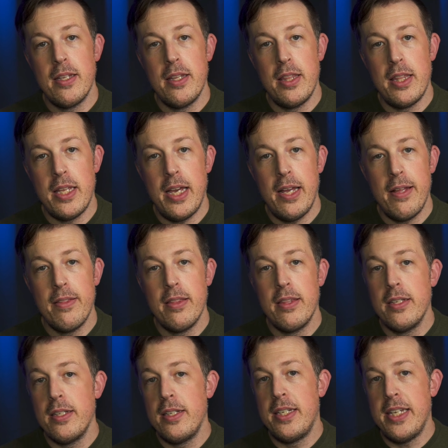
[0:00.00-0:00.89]
that
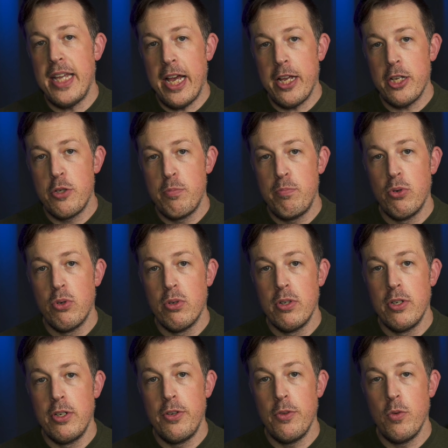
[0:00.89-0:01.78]
the
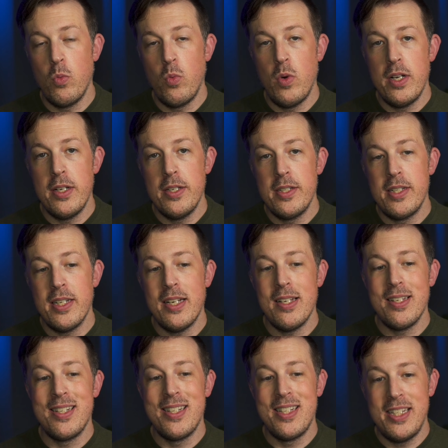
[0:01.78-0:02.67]
dashboard was a
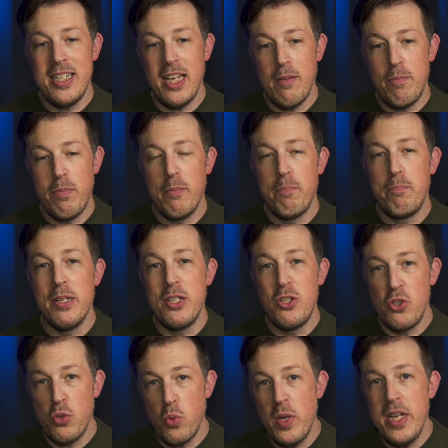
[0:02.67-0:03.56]
step
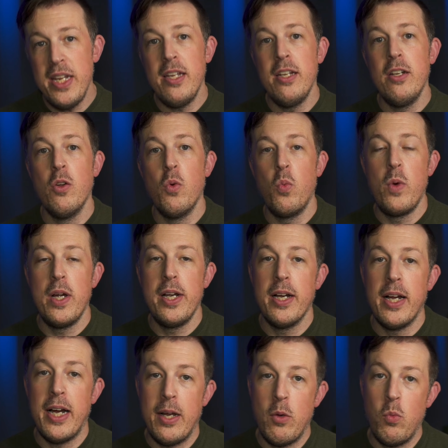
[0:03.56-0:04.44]
between
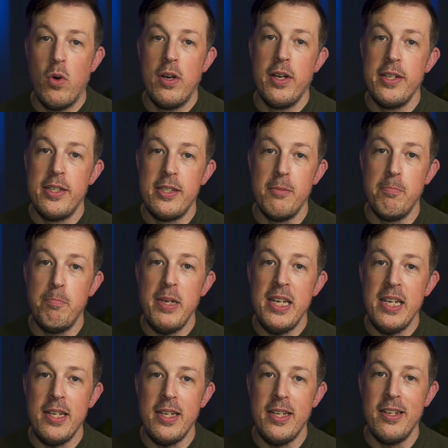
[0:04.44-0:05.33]
where I wanted to
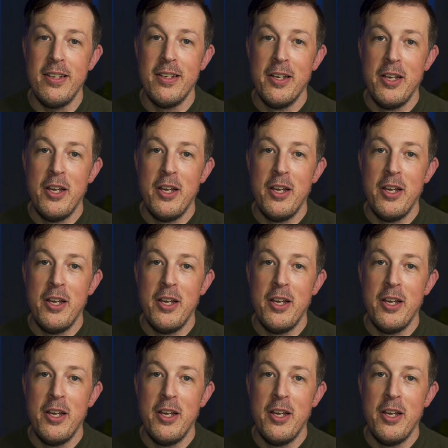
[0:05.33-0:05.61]
be